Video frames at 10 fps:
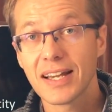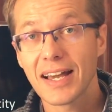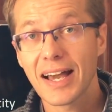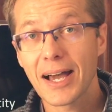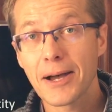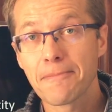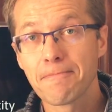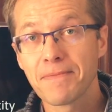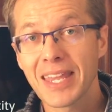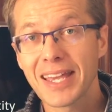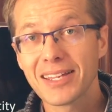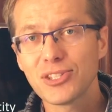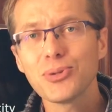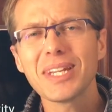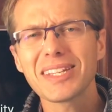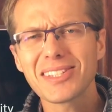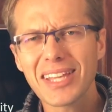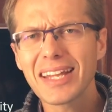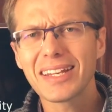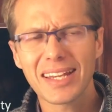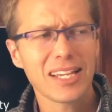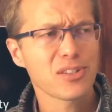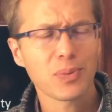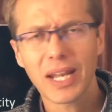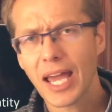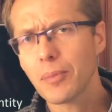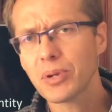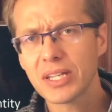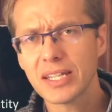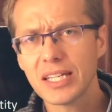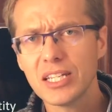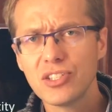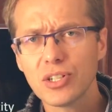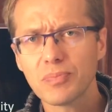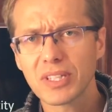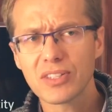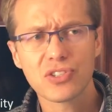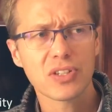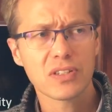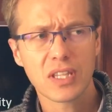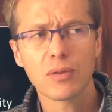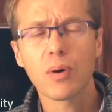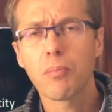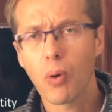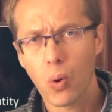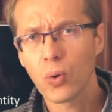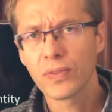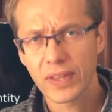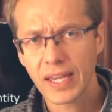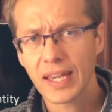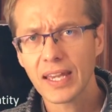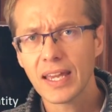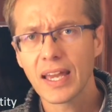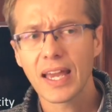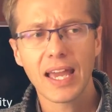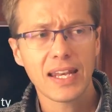Um, to an extent, it's what happened in Egypt. It's just they were born there, and